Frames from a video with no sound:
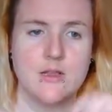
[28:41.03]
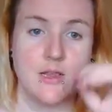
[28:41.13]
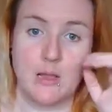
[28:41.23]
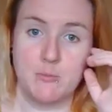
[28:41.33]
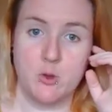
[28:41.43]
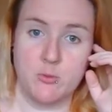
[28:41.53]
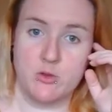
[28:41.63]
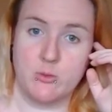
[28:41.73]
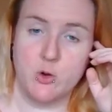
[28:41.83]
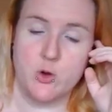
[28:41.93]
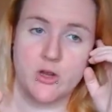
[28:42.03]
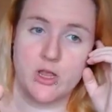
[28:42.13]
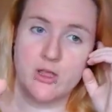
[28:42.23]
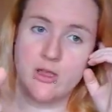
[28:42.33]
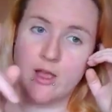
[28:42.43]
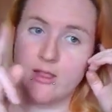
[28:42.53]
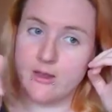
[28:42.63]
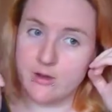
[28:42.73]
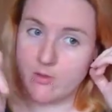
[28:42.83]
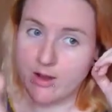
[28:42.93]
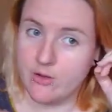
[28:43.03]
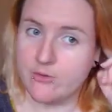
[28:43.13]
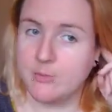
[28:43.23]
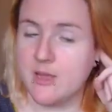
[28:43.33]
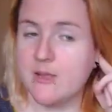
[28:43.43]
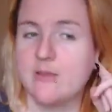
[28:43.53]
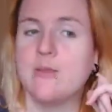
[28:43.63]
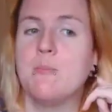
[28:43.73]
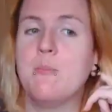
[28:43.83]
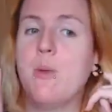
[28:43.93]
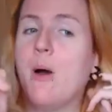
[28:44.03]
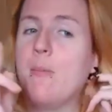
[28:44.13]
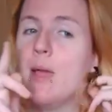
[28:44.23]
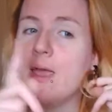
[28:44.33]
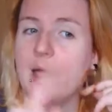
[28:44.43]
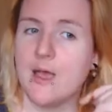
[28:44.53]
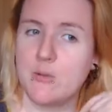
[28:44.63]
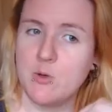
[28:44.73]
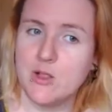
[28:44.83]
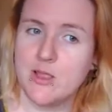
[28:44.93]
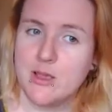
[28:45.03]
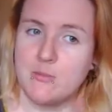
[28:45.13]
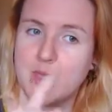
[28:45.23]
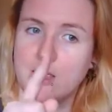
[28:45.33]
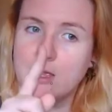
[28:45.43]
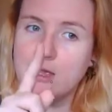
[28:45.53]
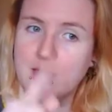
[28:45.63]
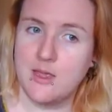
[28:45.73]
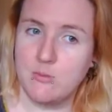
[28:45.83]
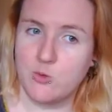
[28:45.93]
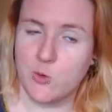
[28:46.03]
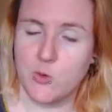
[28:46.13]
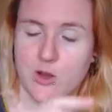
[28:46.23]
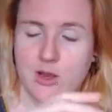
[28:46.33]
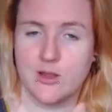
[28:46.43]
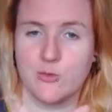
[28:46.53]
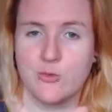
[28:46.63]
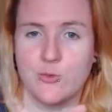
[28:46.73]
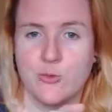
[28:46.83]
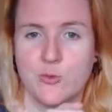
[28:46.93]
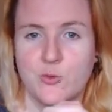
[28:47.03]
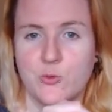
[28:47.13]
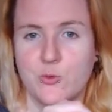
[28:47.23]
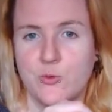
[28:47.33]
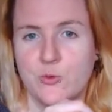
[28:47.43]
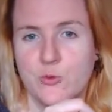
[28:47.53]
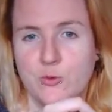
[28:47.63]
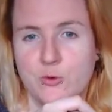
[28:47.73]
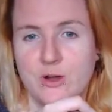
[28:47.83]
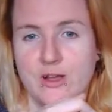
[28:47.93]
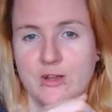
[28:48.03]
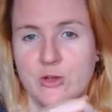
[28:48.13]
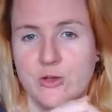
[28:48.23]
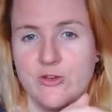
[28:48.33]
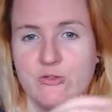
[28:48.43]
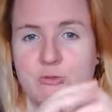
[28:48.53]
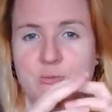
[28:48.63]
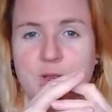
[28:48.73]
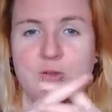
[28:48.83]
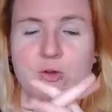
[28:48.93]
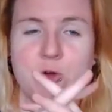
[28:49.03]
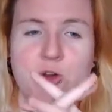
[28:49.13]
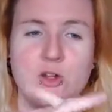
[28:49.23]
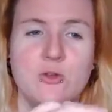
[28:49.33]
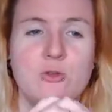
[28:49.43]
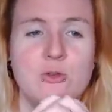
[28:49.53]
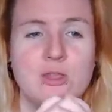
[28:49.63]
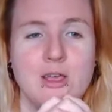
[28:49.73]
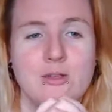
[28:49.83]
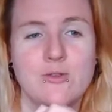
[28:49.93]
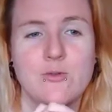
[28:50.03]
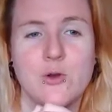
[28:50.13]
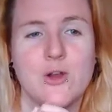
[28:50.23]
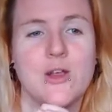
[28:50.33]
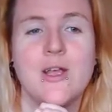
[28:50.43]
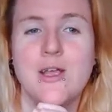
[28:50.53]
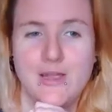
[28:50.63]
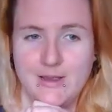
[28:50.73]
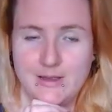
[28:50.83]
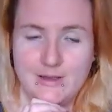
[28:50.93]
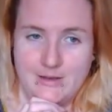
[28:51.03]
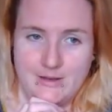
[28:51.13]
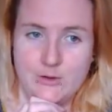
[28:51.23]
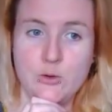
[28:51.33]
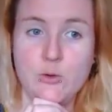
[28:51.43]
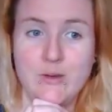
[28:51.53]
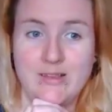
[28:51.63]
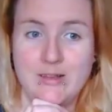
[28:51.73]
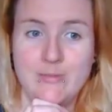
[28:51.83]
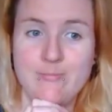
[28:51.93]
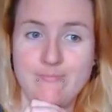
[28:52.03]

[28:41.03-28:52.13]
Laptop stopped recording and then I ran out of space, but my camera let me keep recording, so I could have been recording on two things for no reason.